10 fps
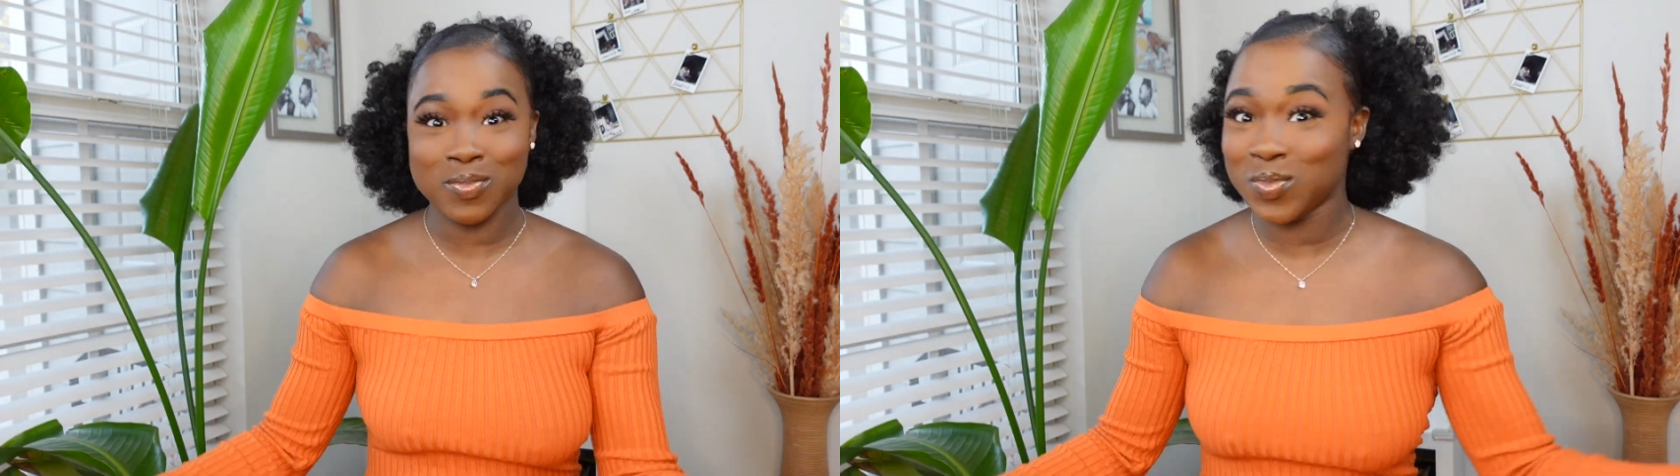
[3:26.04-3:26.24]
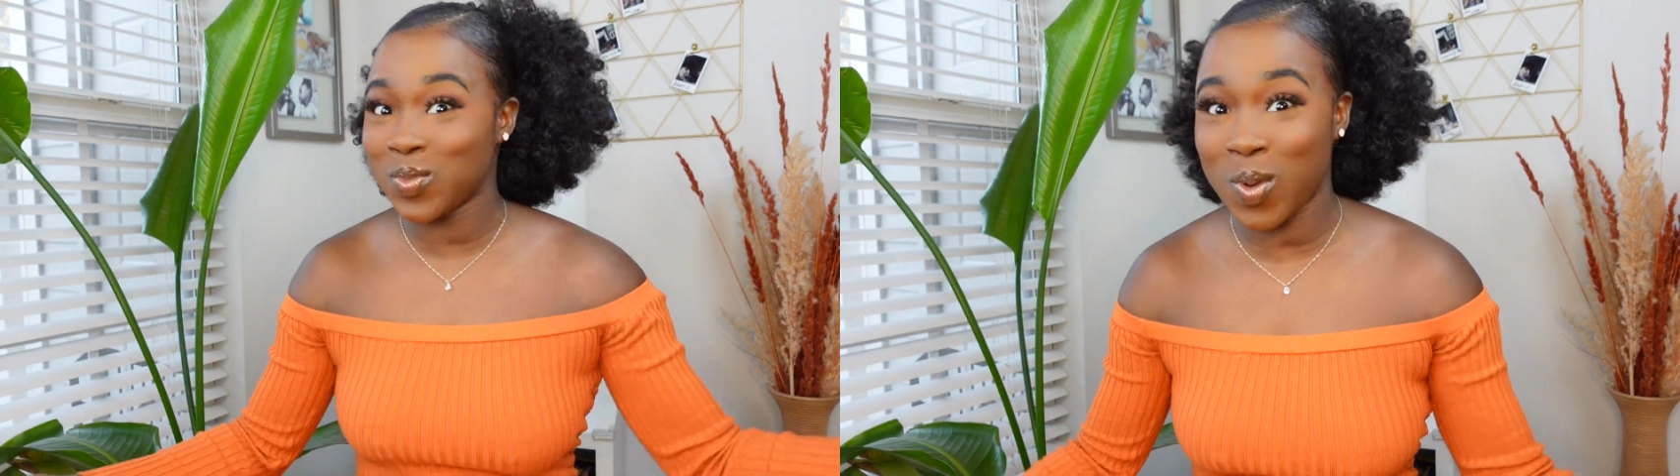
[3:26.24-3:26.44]

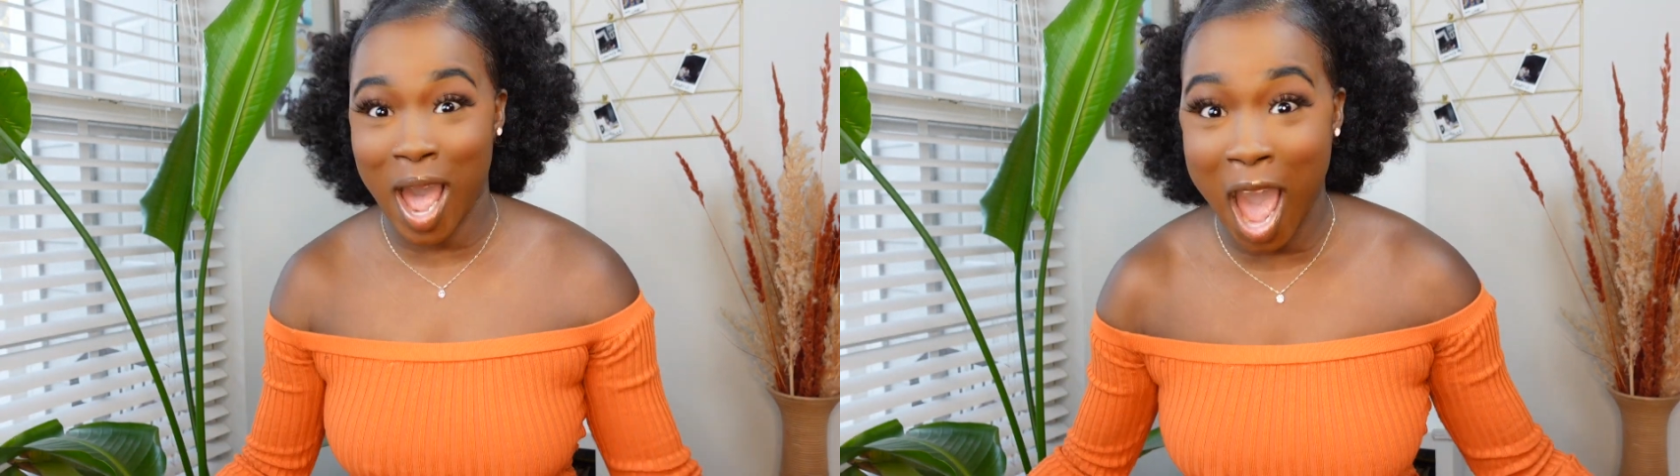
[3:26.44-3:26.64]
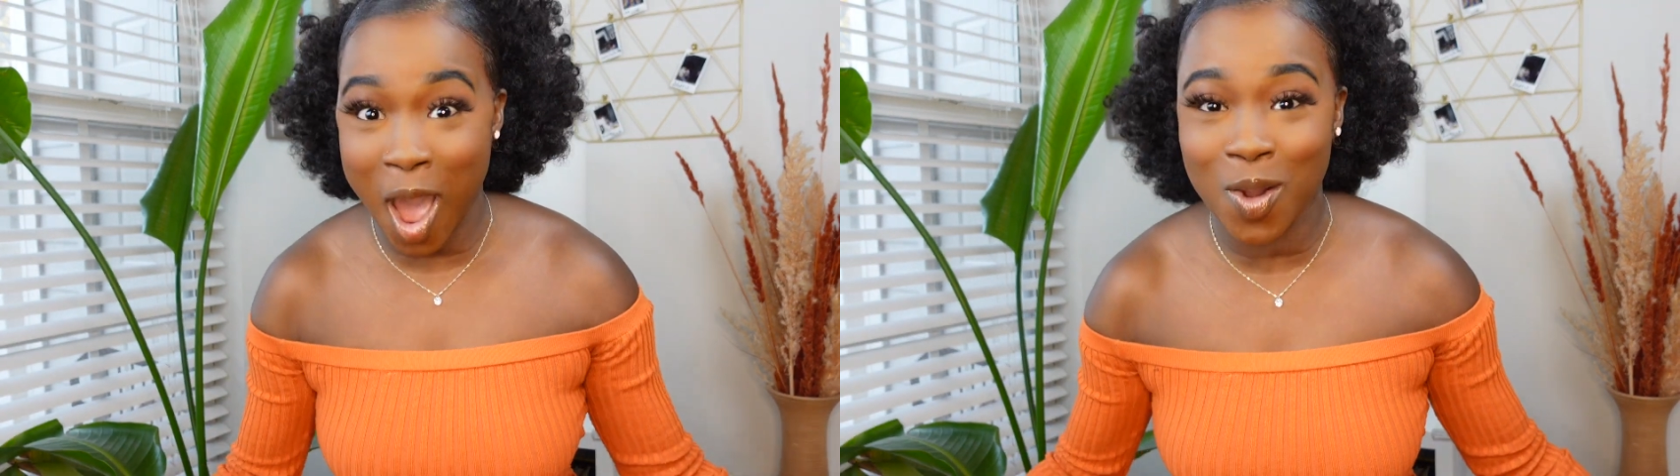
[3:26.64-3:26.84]

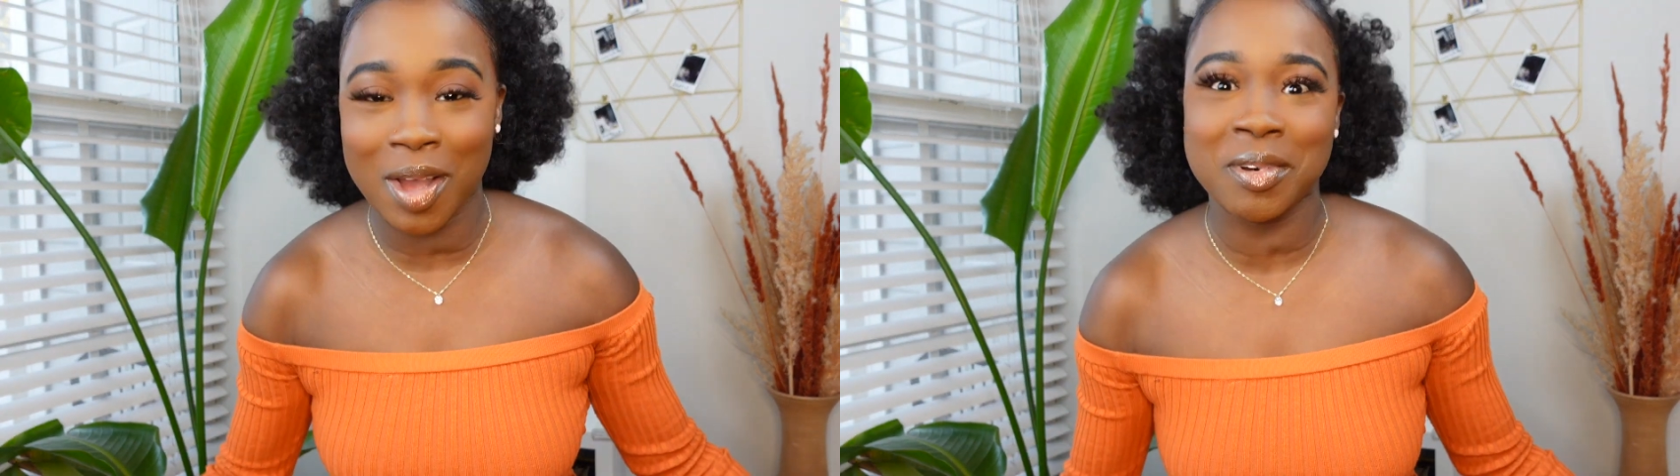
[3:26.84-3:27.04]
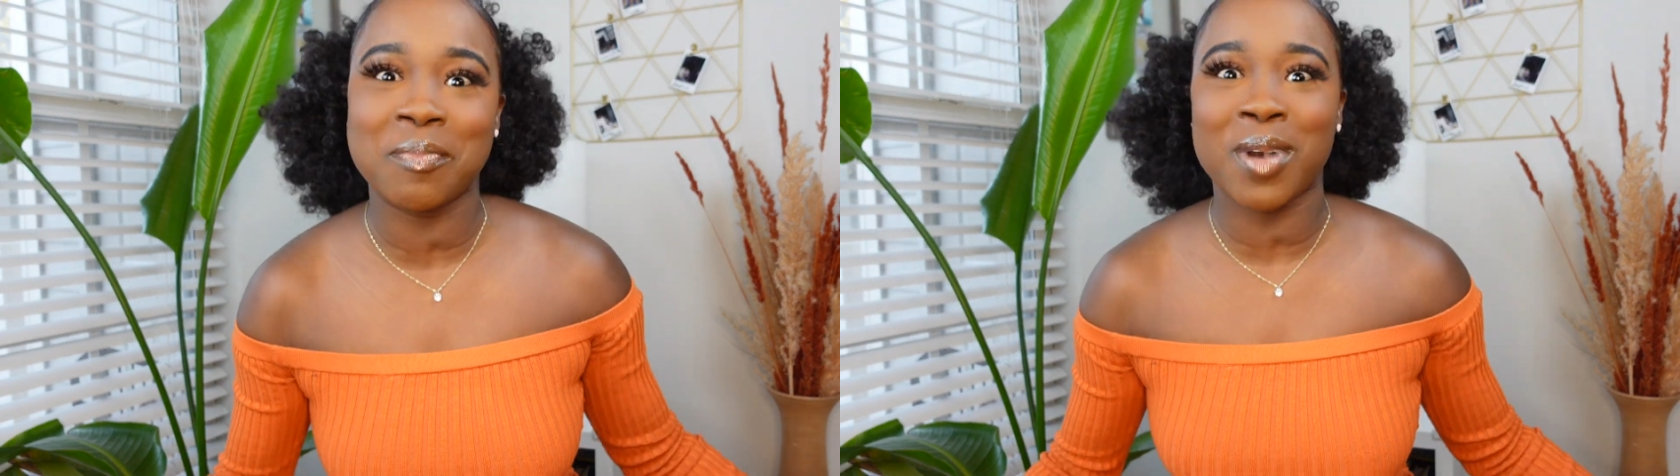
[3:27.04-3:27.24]
wow,
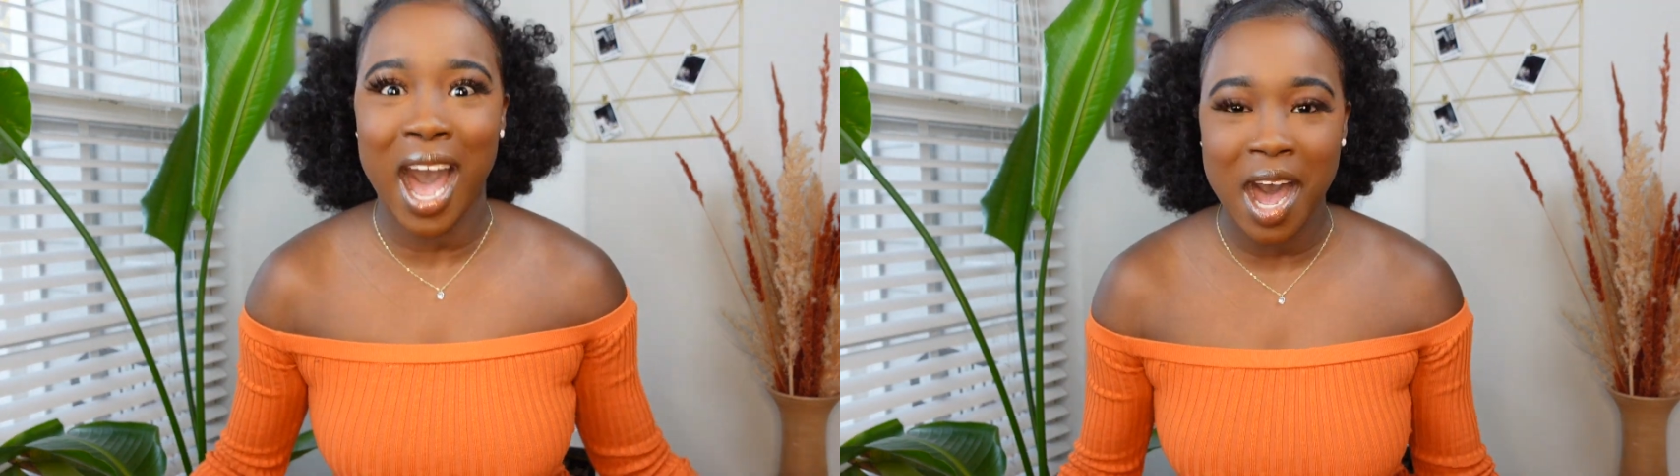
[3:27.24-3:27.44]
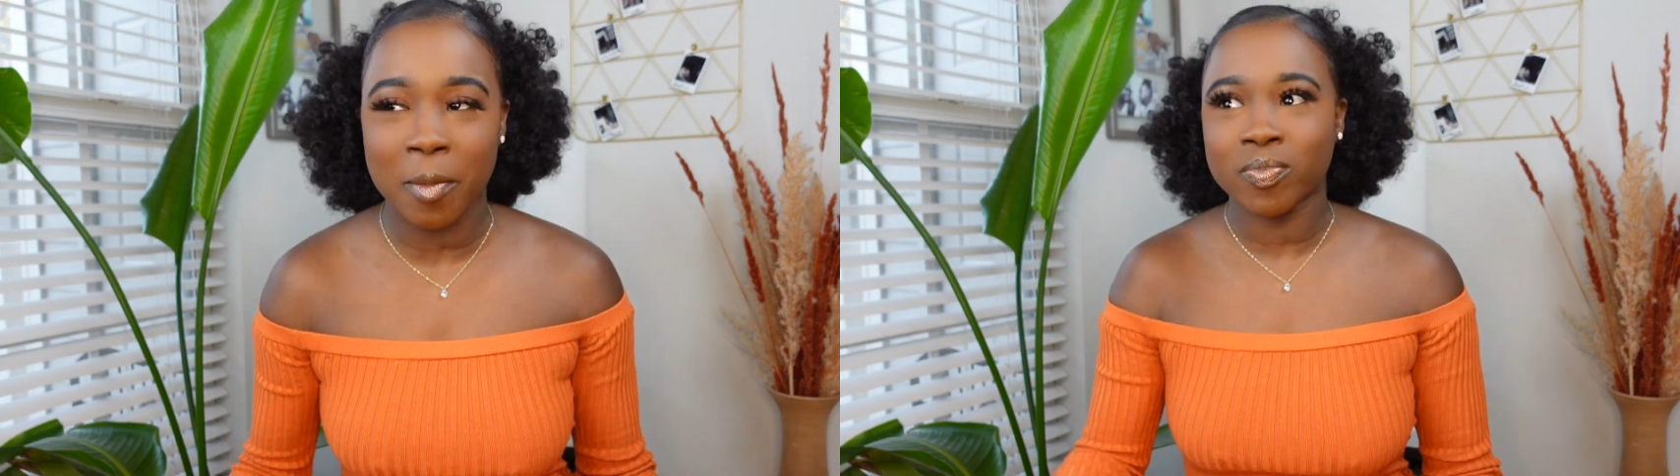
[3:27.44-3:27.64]
I'm a
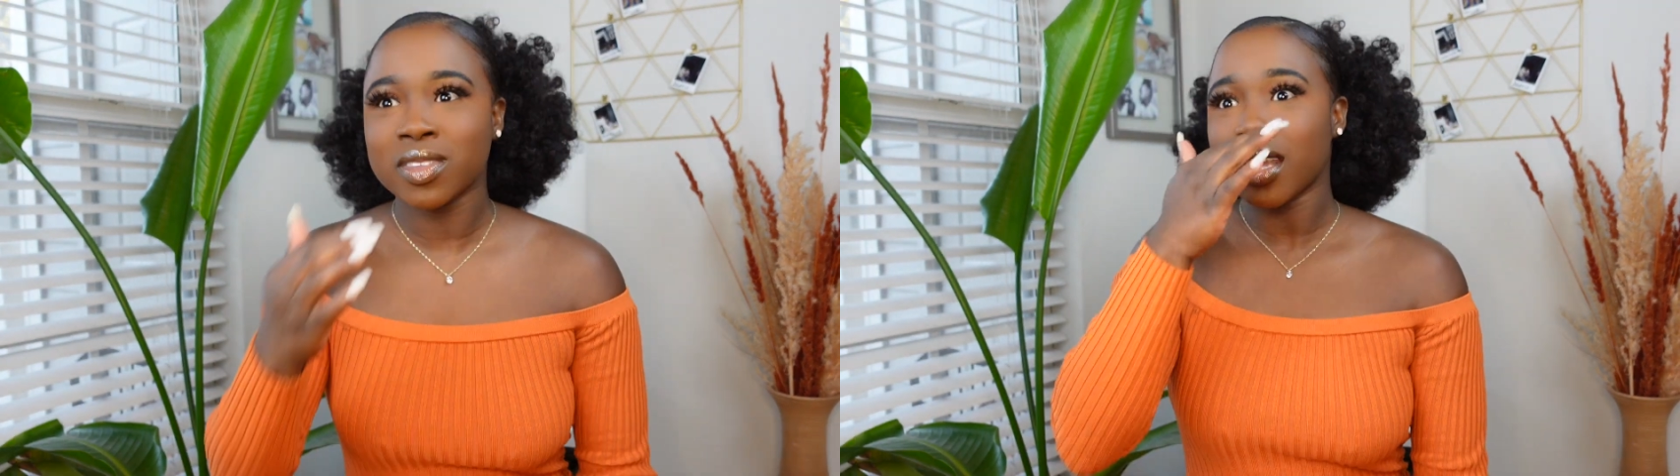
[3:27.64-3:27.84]
mom.